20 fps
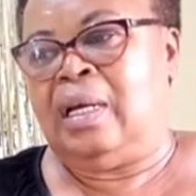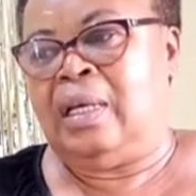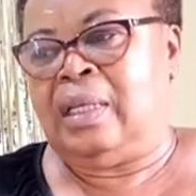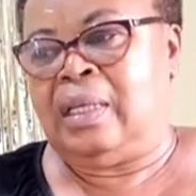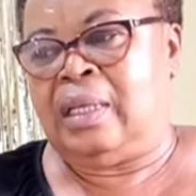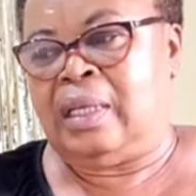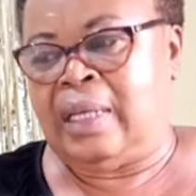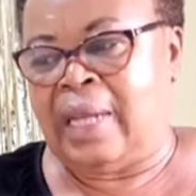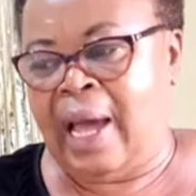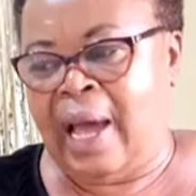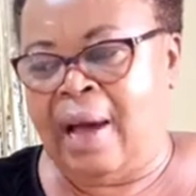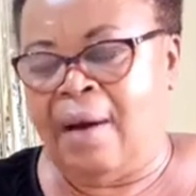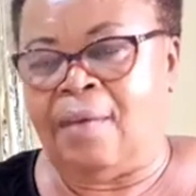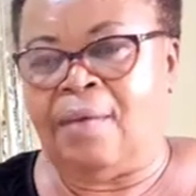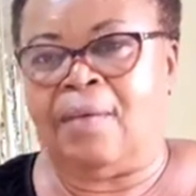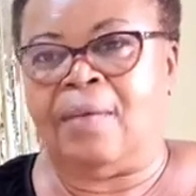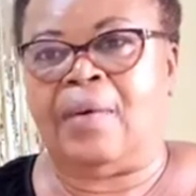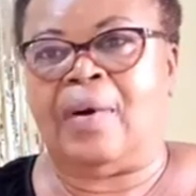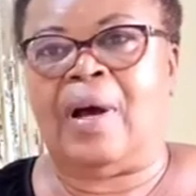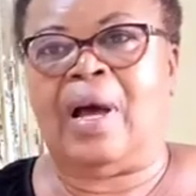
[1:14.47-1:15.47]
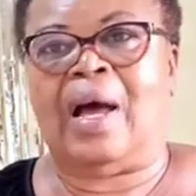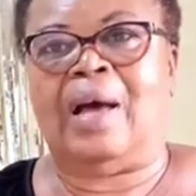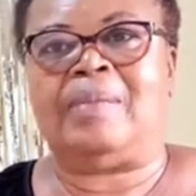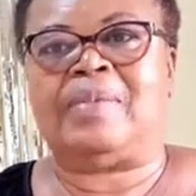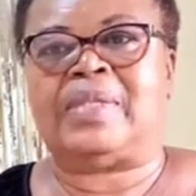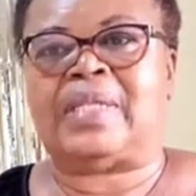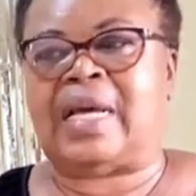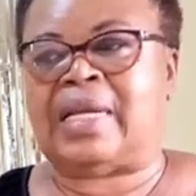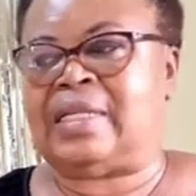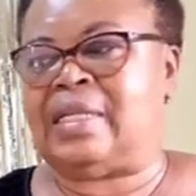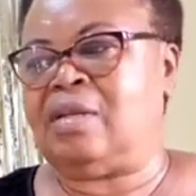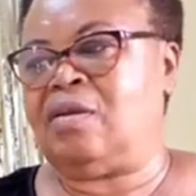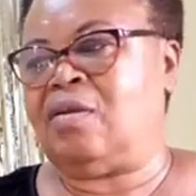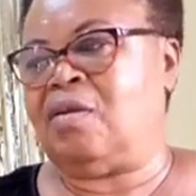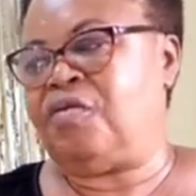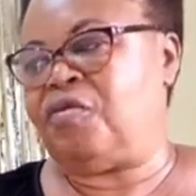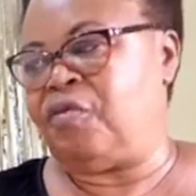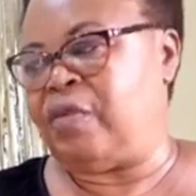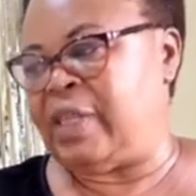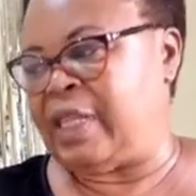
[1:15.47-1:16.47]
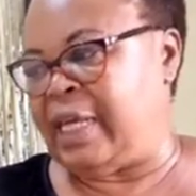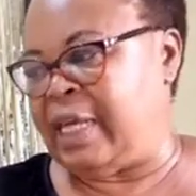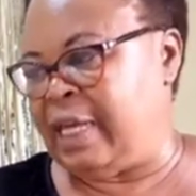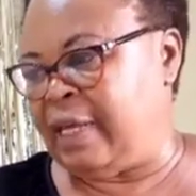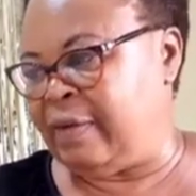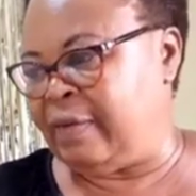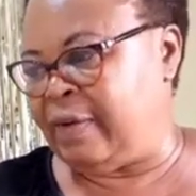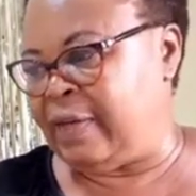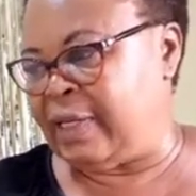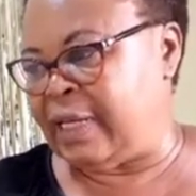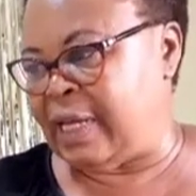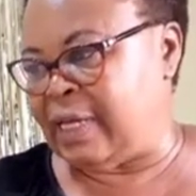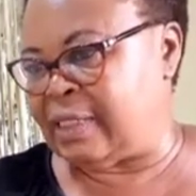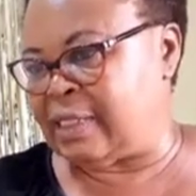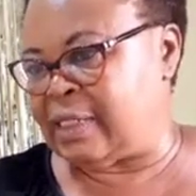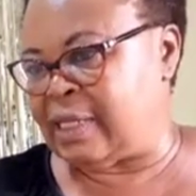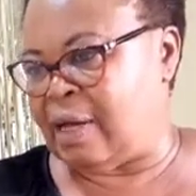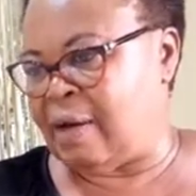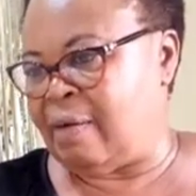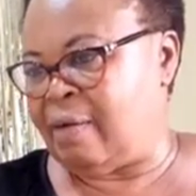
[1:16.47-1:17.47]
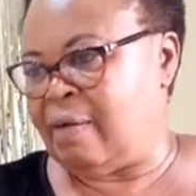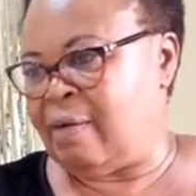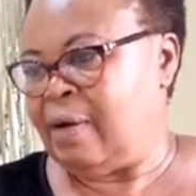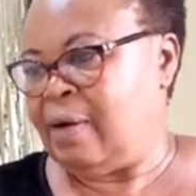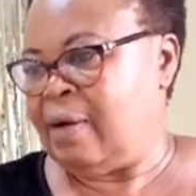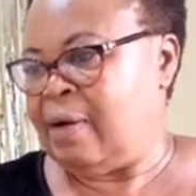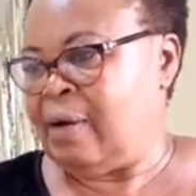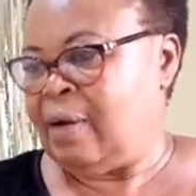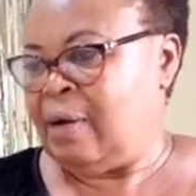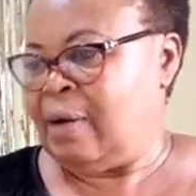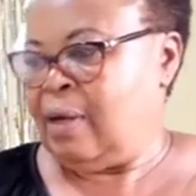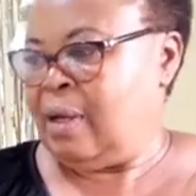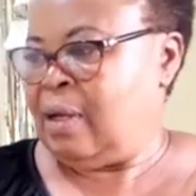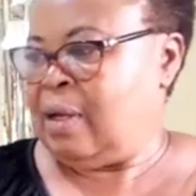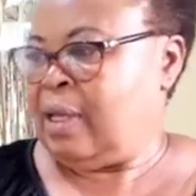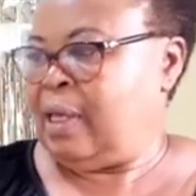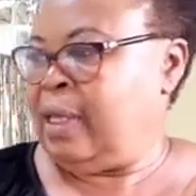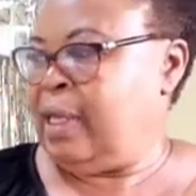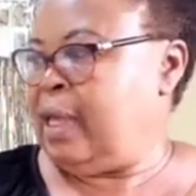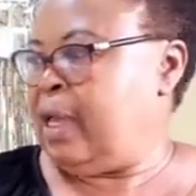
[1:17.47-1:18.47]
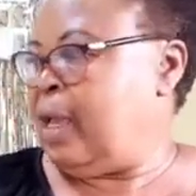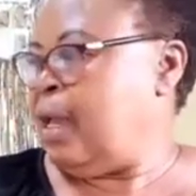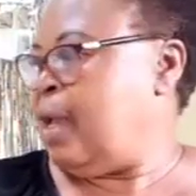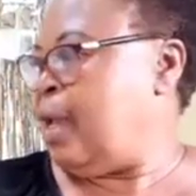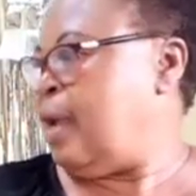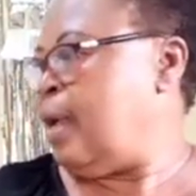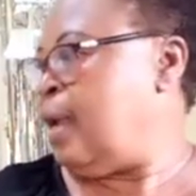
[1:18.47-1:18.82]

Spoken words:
Now I'm starting off with the ingredients now. Here